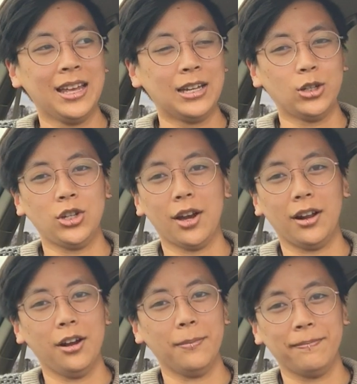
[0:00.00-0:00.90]
shut
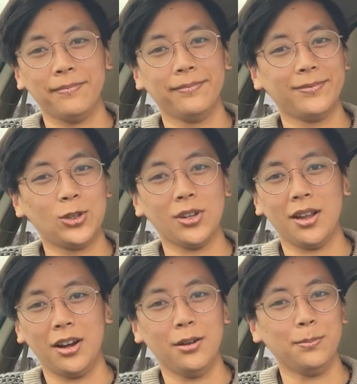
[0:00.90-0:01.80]
up,
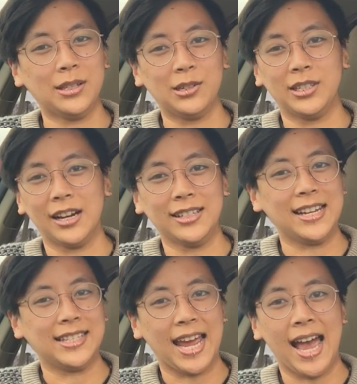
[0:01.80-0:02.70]
Mr.
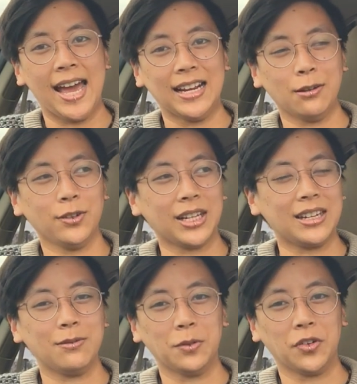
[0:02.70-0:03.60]
Dante's dad. I fucking
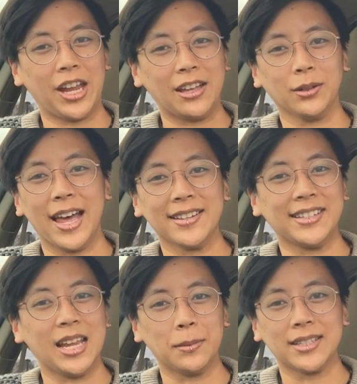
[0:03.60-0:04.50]
even forget your last
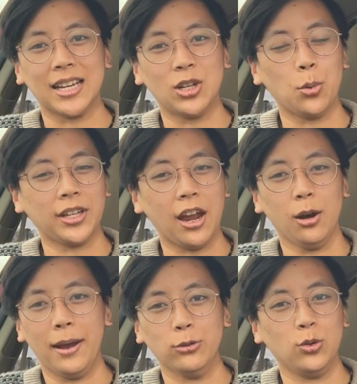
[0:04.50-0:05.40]
name because I don't care
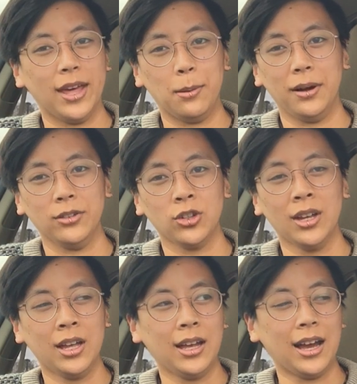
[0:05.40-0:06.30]
about you that much.
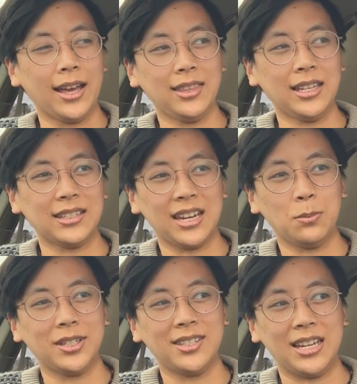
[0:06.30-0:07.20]
I think his name
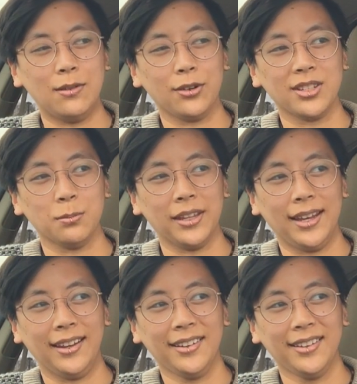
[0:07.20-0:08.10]
was Steve or
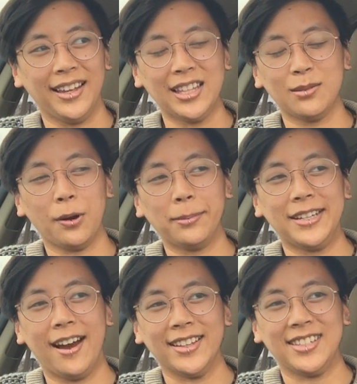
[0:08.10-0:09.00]
something. It's probably
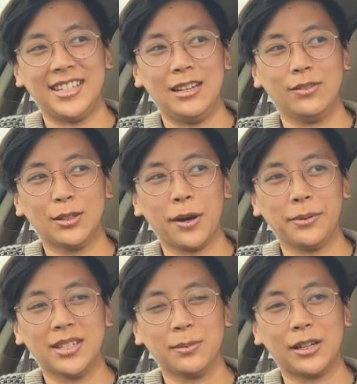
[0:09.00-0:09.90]
not Steve. It's
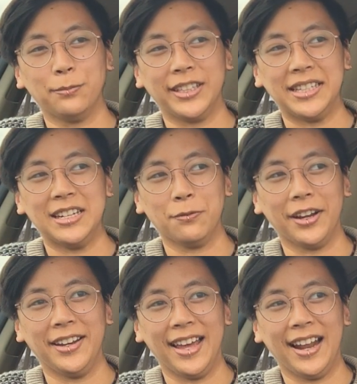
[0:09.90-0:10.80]
probably something completely
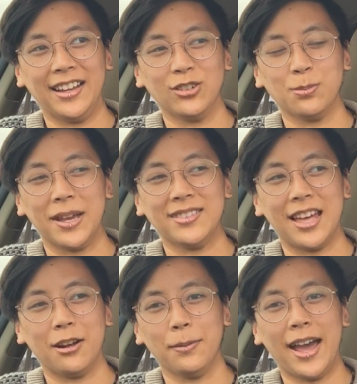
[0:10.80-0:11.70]
different, and I just messed
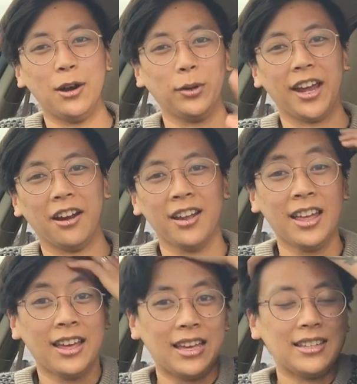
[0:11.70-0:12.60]
that up. I don't care.
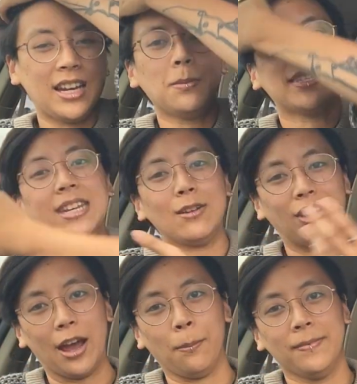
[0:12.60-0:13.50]
His name's Steve
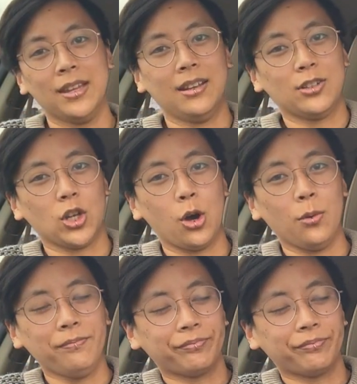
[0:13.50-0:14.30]
now. So